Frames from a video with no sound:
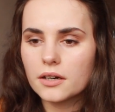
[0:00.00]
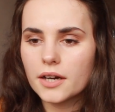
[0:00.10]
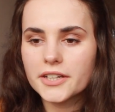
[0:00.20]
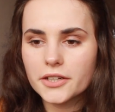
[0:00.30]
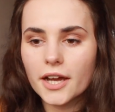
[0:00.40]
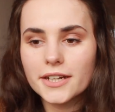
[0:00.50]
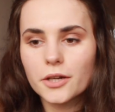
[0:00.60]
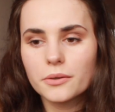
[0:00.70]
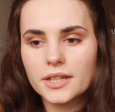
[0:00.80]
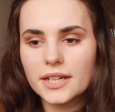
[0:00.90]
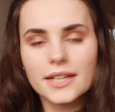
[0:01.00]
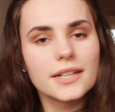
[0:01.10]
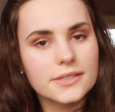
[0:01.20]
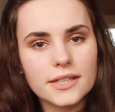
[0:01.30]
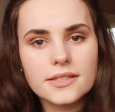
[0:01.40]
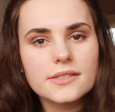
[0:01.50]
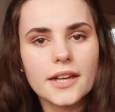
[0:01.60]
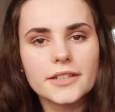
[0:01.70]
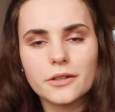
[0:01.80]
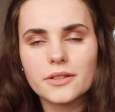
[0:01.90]
I know that it exists.
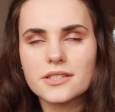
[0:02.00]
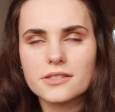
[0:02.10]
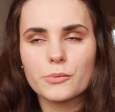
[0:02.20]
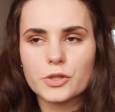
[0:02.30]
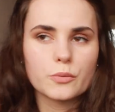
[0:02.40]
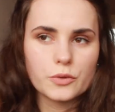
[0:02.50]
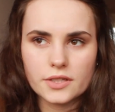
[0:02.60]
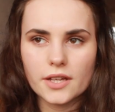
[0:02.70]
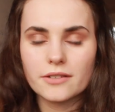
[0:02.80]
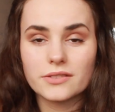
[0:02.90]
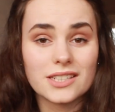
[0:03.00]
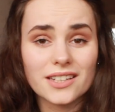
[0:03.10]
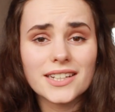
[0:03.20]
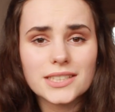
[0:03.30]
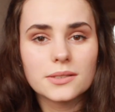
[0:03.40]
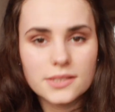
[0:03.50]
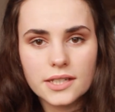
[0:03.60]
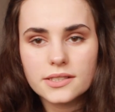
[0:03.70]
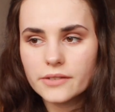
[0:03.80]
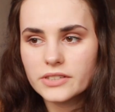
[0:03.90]
I know there's so much more to life than 9 till
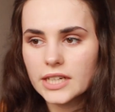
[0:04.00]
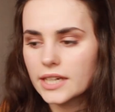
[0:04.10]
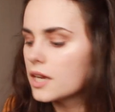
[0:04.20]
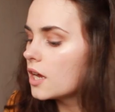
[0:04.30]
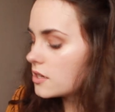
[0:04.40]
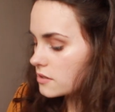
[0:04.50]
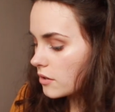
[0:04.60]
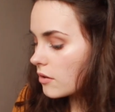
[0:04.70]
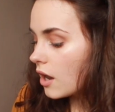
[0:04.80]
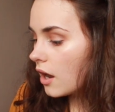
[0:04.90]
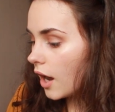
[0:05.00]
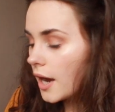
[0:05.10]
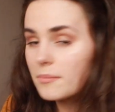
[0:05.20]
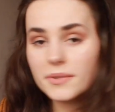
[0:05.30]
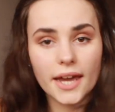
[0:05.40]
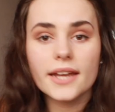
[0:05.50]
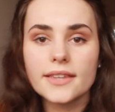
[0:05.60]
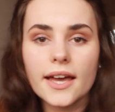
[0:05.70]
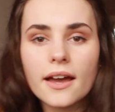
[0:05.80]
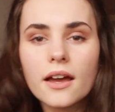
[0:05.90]
6 every day. So I'm getting
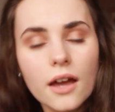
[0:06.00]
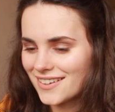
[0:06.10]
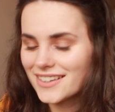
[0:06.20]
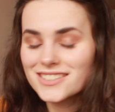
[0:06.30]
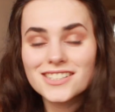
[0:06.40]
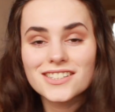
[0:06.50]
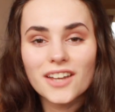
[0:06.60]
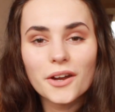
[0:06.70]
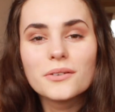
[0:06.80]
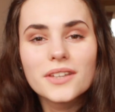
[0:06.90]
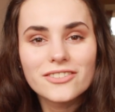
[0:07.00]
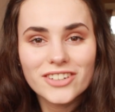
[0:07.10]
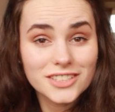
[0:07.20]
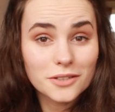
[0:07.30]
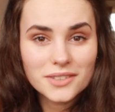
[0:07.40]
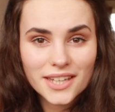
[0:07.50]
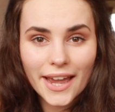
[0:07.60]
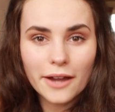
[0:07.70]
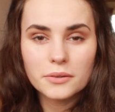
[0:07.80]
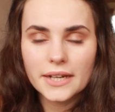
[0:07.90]
there. I just know that if I don't get
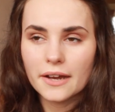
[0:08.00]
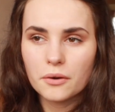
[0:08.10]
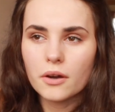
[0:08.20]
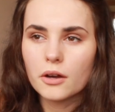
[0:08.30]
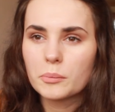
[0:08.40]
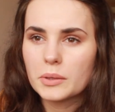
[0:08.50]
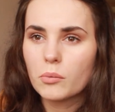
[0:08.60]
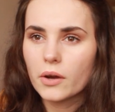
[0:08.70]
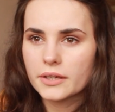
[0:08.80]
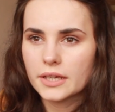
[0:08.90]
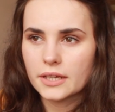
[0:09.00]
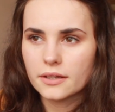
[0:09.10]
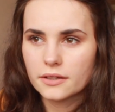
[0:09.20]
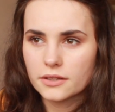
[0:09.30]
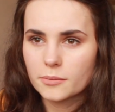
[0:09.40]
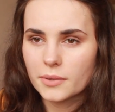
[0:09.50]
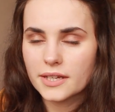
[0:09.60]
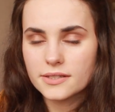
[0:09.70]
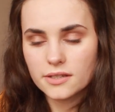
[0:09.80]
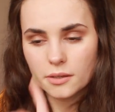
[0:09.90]
out now, I'll be working at the
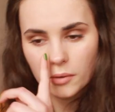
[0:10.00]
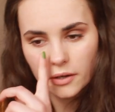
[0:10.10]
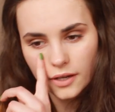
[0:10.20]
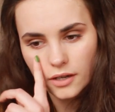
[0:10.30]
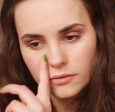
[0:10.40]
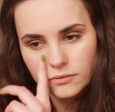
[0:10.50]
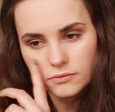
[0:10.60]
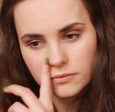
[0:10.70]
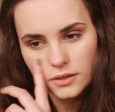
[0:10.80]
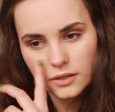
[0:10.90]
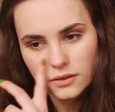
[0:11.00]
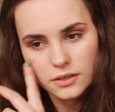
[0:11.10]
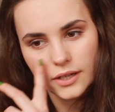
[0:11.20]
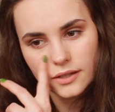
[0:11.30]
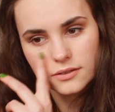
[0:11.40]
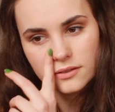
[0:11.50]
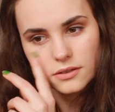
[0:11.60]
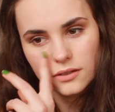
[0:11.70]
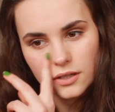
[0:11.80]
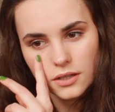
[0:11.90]
place I work at for like the
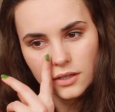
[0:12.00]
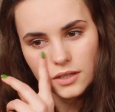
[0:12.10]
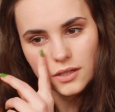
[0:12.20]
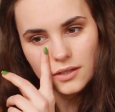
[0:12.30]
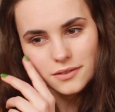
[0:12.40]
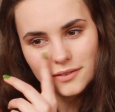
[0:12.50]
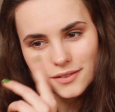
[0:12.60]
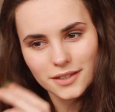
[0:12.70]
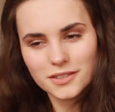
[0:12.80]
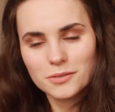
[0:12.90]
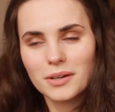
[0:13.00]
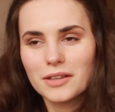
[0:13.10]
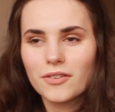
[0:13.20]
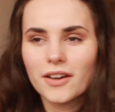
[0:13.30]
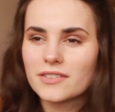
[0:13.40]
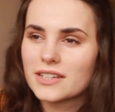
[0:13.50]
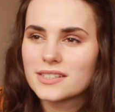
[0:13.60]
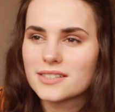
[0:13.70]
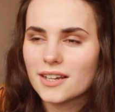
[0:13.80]
next like 25 years.